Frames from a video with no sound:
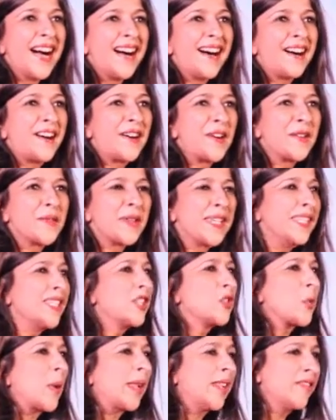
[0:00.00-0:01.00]
Uh, in
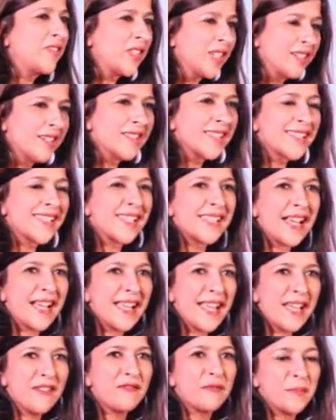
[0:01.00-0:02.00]
the 12 years that
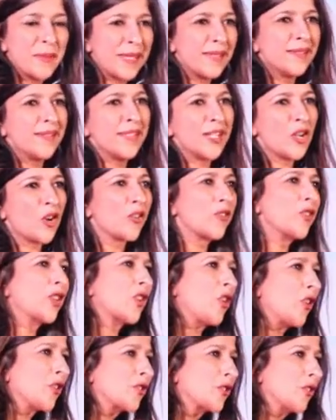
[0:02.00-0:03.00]
I have been the Honorary
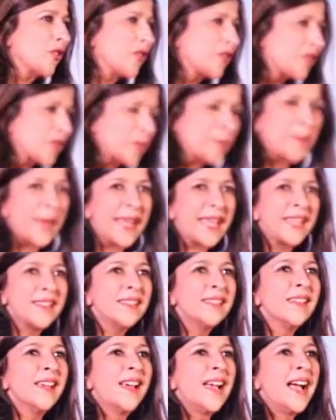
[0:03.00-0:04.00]
Consul of
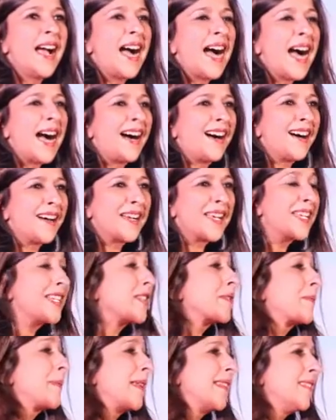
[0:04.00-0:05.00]
Spain, uh, it
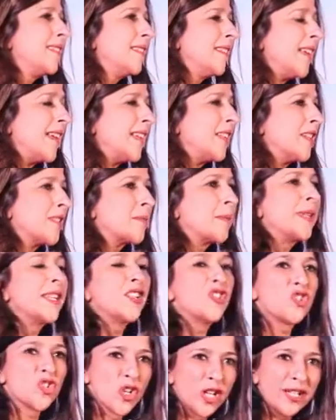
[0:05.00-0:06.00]
has been it has been
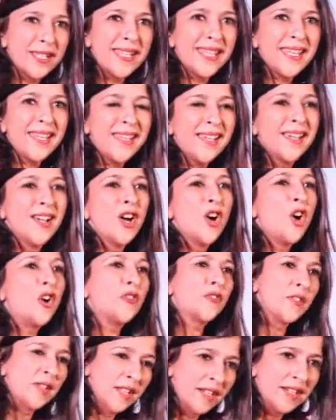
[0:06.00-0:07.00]
a journey
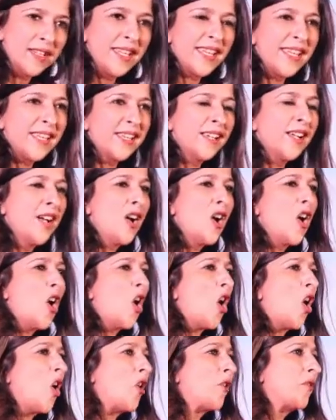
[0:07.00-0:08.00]
of learning,
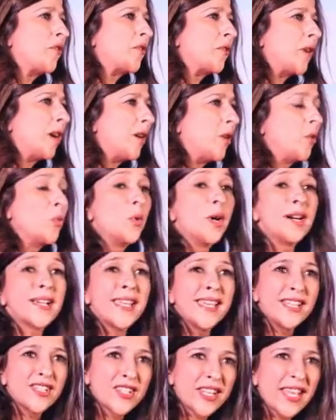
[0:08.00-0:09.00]
of uh,
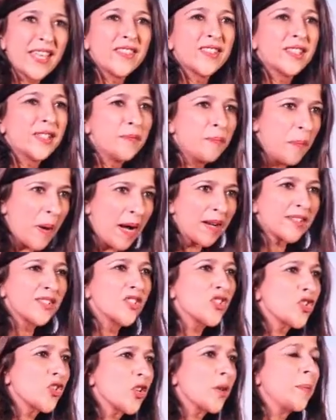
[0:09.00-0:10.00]
working together in
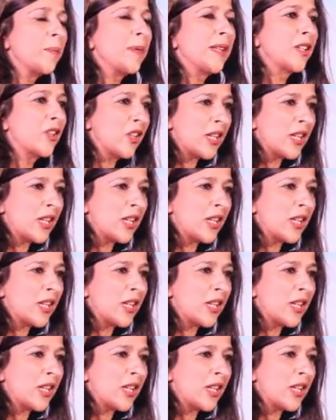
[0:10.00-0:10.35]
partnership, in